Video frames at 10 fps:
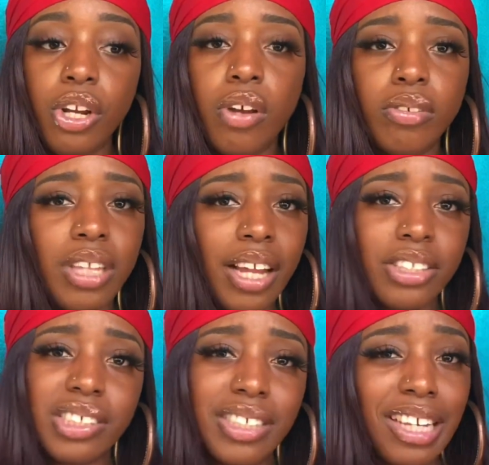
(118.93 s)
You know,
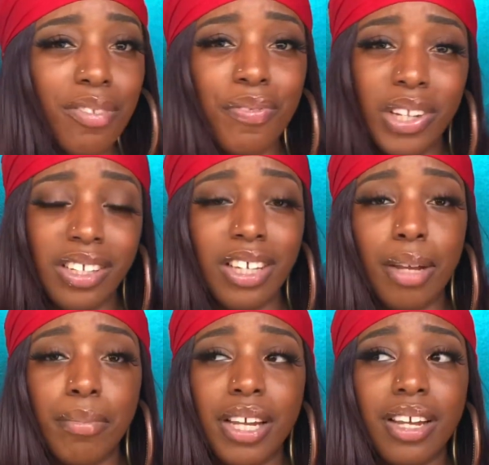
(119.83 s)
like just to get a feel of
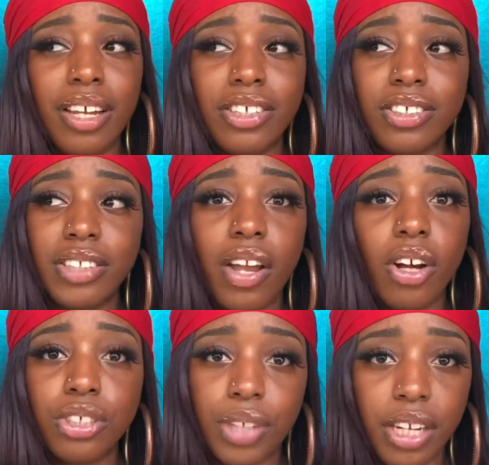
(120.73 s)
them because they
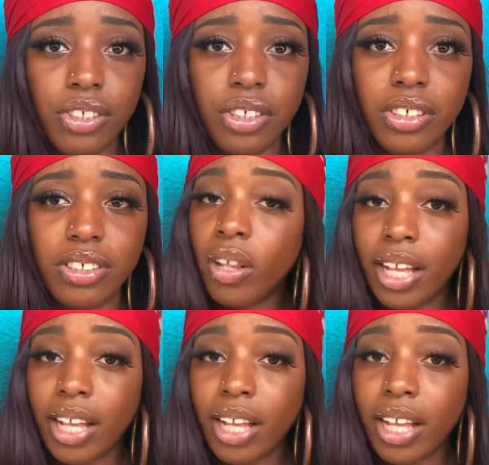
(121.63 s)
are strangers.